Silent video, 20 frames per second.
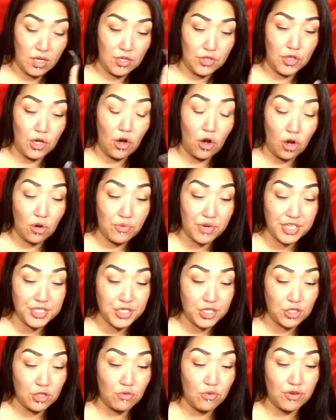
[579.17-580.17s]
whole
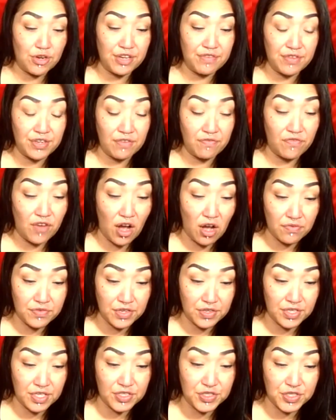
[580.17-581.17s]
reason you were even involved
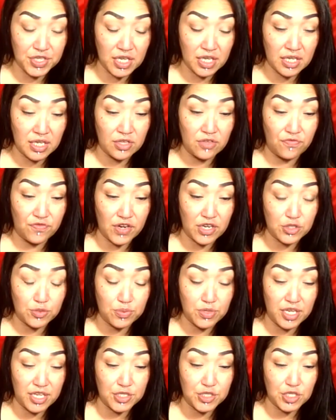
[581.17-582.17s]
in this thing in the first
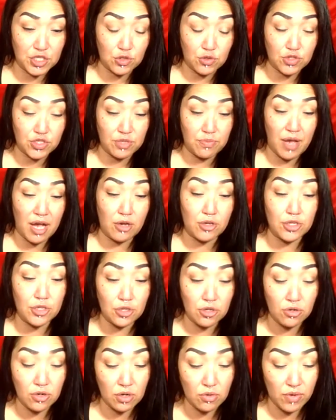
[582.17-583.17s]
place, this was about
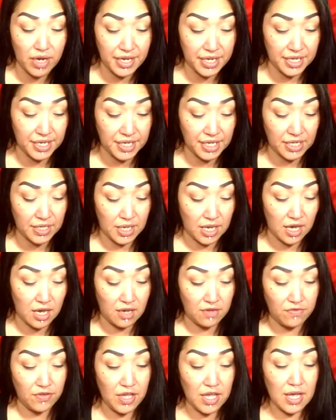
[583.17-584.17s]
you awakening
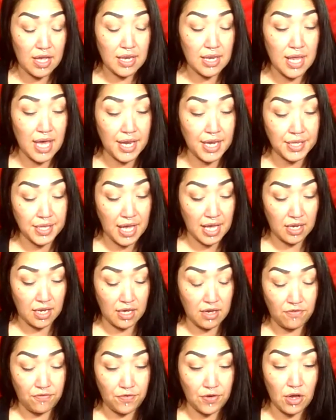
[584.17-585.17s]
love, letting that
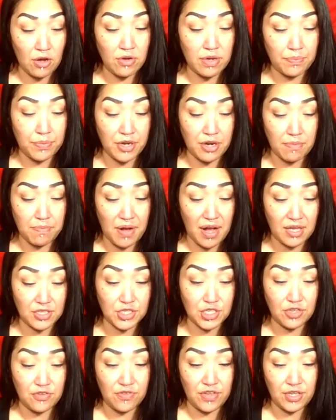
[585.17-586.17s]
love flow in pure
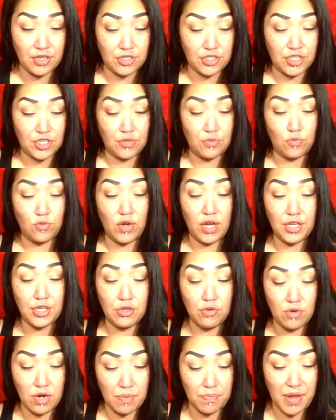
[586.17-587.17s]
positive energy. What
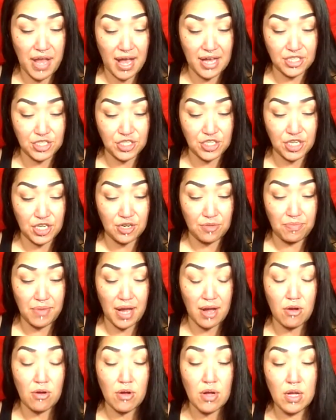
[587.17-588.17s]
you were passionate
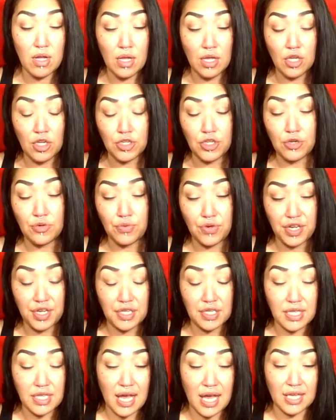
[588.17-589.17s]
about, you
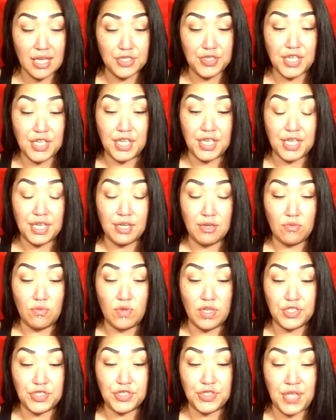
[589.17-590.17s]
realized that it
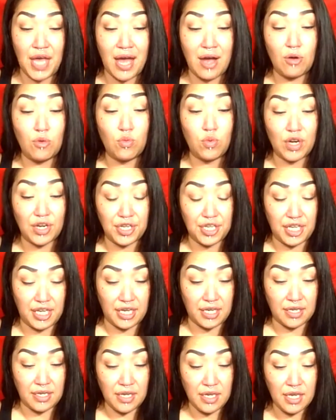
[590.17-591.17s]
was not
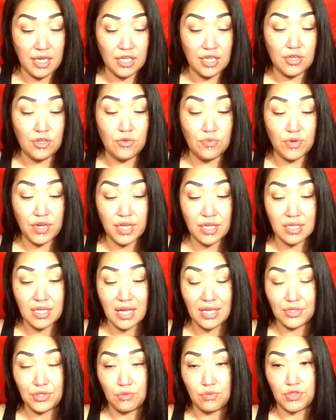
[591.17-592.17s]
working. you
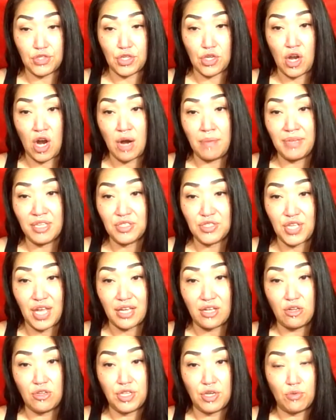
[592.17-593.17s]
realize it was a karmic
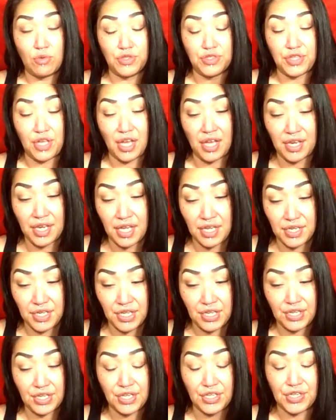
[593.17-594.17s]
cycle that was
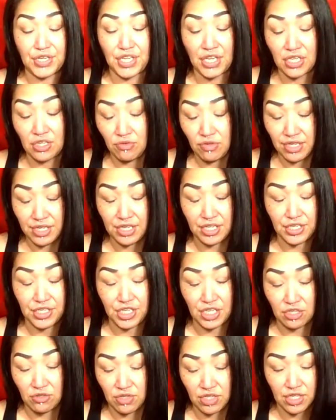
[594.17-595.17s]
unending, continuing.
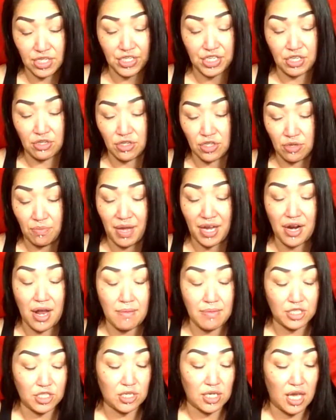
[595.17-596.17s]
No matter how
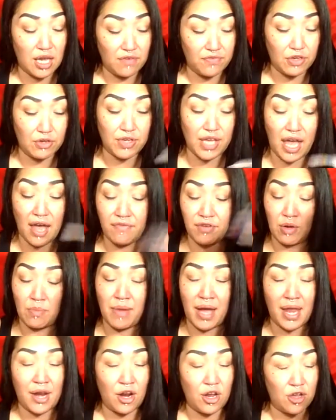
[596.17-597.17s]
much love you gave, no
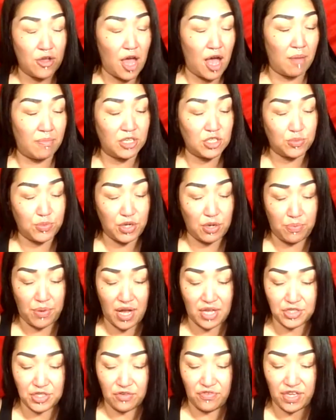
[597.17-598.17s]
matter how much pure
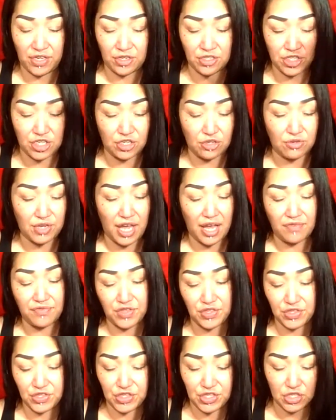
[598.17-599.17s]
positive energy you gave
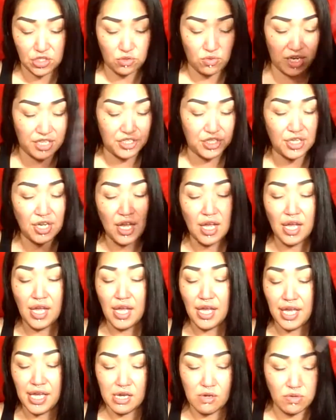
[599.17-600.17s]
to the situation,
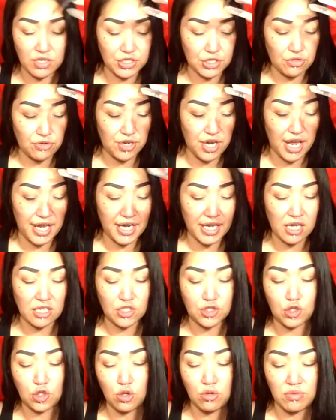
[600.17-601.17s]
it was creating
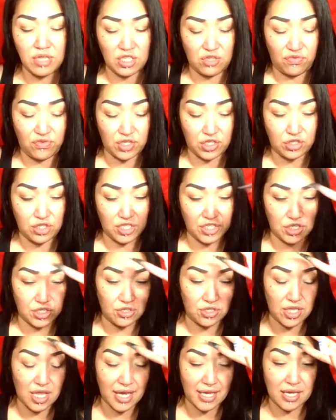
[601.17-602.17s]
too much frustration.
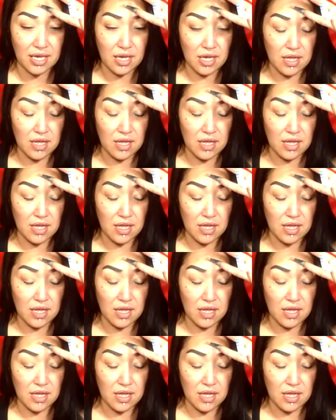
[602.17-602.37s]
You're like,